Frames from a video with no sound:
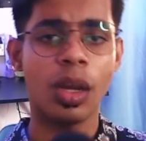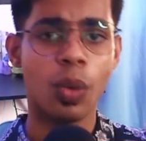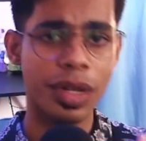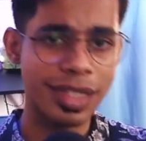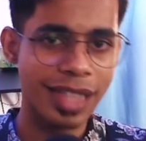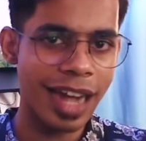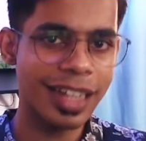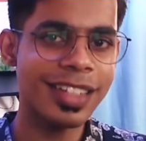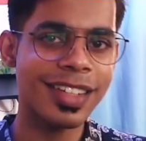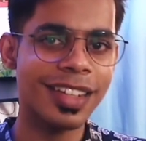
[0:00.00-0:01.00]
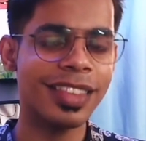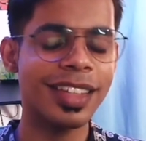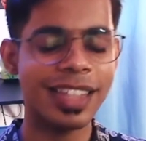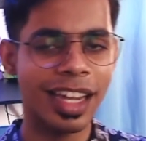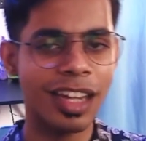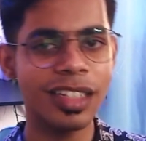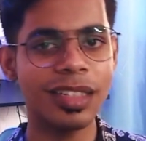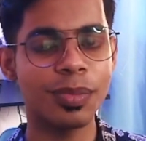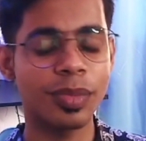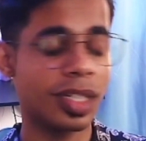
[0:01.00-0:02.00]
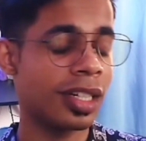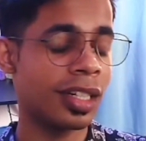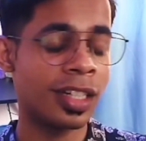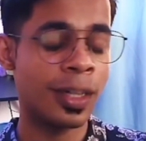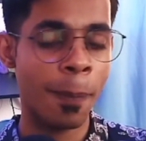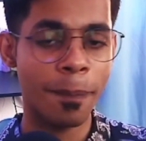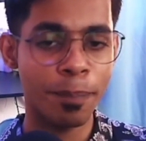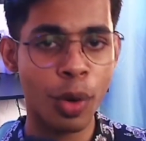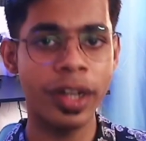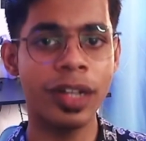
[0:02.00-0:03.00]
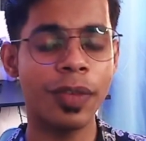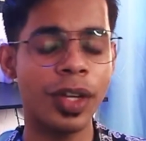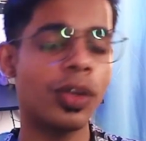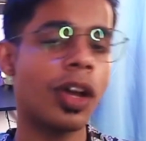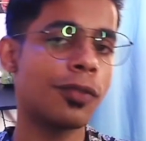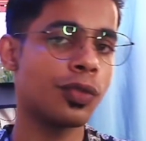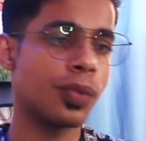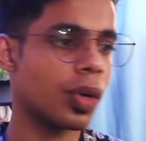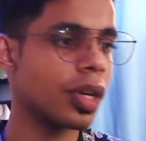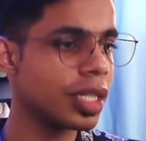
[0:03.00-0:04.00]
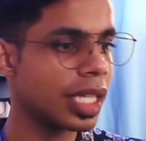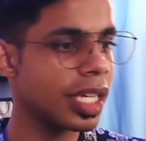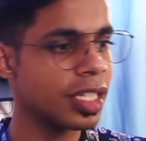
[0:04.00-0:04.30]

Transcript: Once that is done, the second point where you have to focus is